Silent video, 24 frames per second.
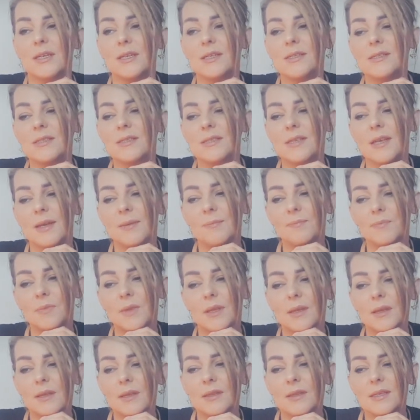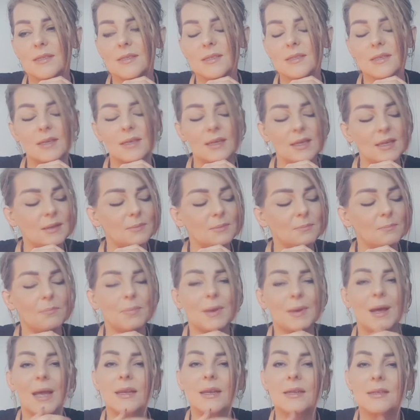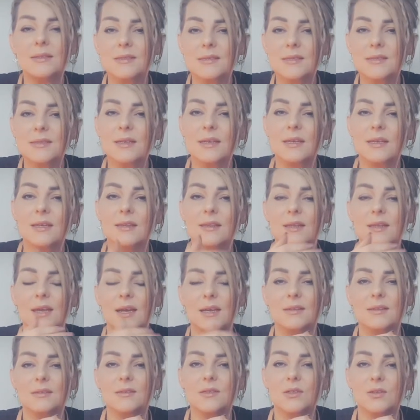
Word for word: It's um there's again balance in that.